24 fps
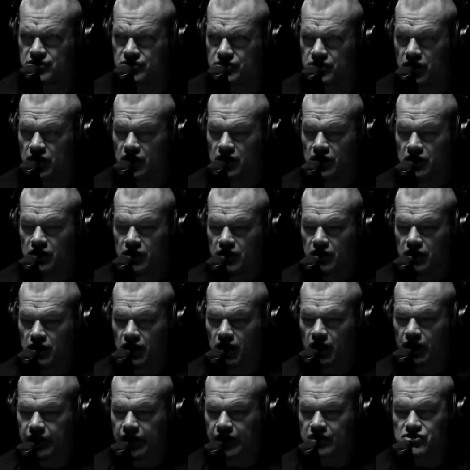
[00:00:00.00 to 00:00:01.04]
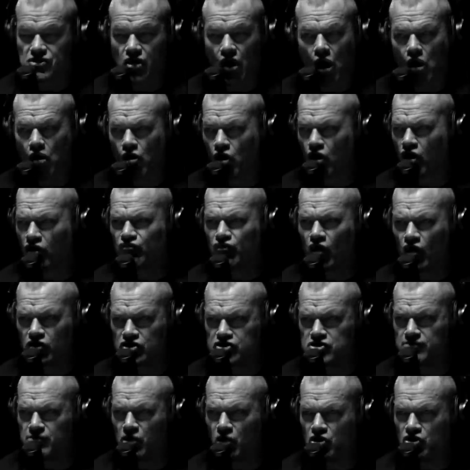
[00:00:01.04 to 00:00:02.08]
to do? And he goes, "Oh look, I've done
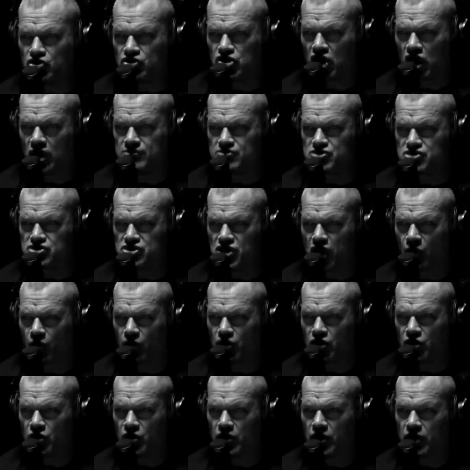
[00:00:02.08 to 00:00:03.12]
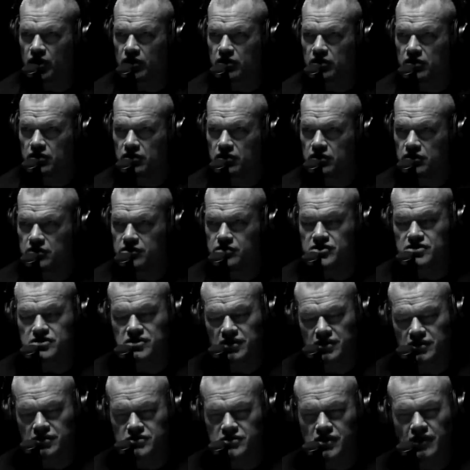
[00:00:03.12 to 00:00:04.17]
this a million times. This is how we're doing it." Yeah, you yeah, just
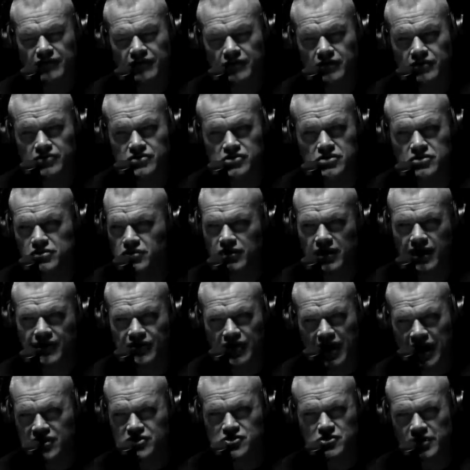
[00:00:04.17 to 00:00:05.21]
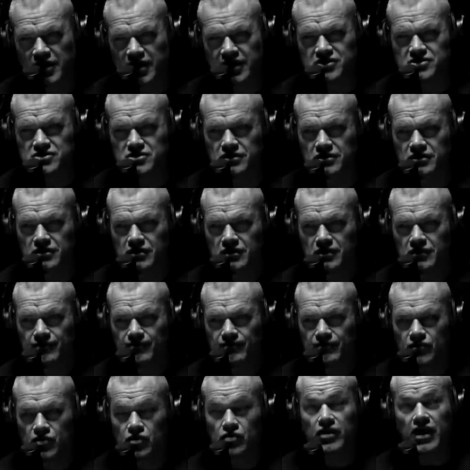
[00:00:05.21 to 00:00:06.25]
think yourself, oh, so you don't have an actual answer.
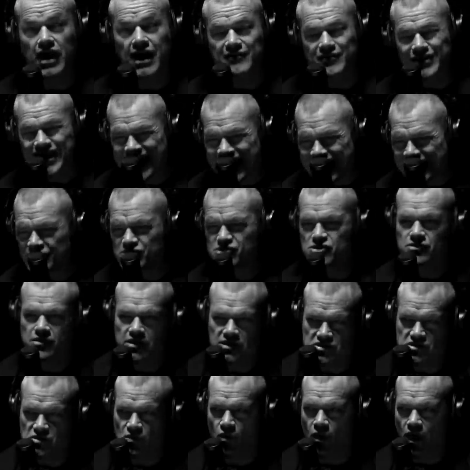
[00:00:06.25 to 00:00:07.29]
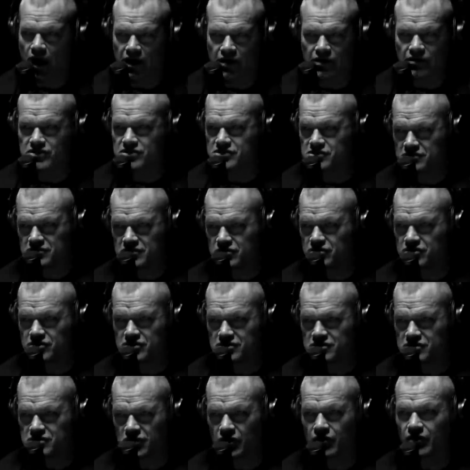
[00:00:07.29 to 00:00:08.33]
Yeah. You don't have an answer as to why. You're just you're
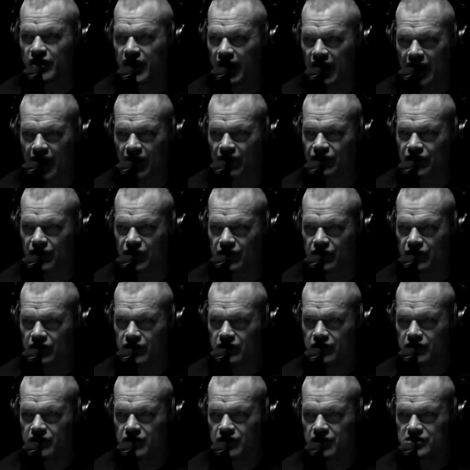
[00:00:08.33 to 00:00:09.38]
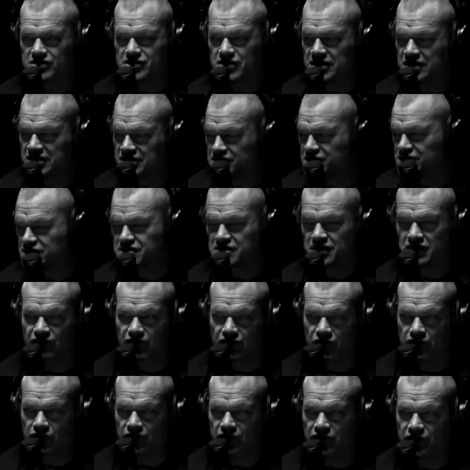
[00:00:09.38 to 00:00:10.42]
just throwing that out there. Yeah. That's the easiest thing
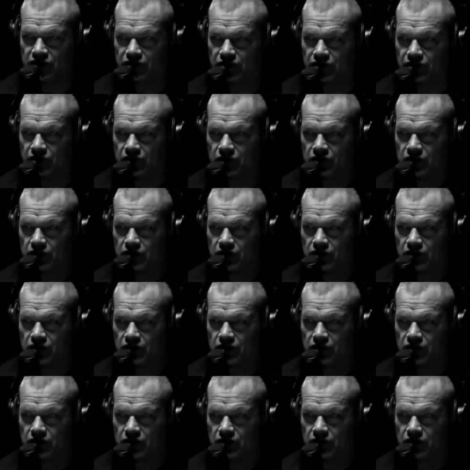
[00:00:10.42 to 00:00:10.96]
for you to do.